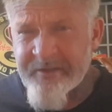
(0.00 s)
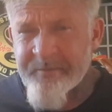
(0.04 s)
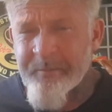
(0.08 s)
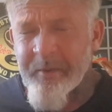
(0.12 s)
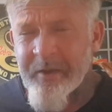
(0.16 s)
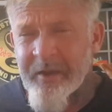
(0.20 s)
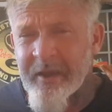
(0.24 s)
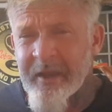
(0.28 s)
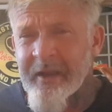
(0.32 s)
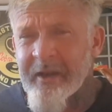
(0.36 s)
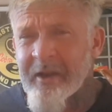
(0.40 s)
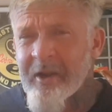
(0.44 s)

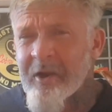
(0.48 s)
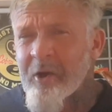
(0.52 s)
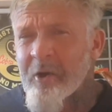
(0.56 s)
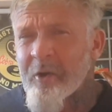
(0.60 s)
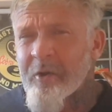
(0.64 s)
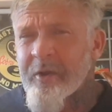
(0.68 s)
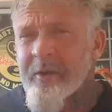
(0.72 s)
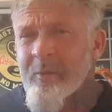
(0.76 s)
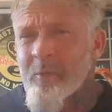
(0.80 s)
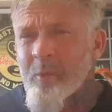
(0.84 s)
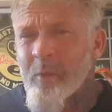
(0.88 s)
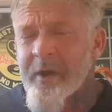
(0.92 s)
beginner
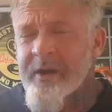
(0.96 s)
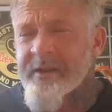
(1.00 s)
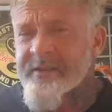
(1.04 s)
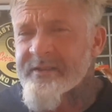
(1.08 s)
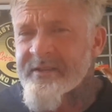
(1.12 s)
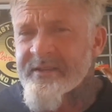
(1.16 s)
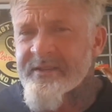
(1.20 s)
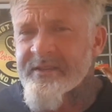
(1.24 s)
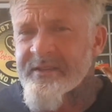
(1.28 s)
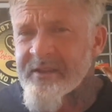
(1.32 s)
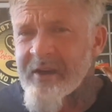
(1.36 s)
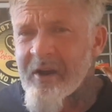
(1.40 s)
looking where
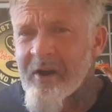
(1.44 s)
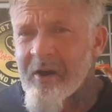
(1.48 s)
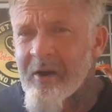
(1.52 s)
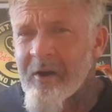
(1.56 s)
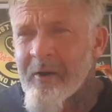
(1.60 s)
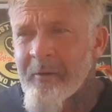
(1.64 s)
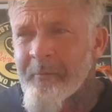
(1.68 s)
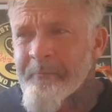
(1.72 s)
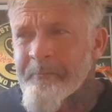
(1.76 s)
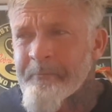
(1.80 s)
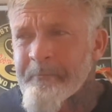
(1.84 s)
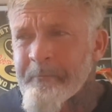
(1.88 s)
to
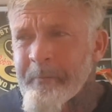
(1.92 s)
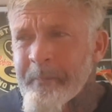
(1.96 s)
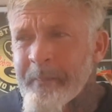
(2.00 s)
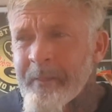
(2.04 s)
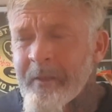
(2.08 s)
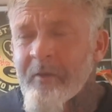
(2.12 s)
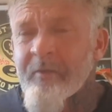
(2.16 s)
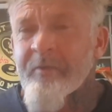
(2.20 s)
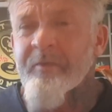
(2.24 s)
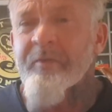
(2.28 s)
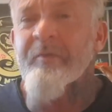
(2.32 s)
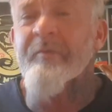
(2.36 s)
start,
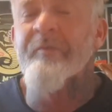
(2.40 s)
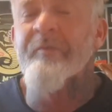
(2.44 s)
the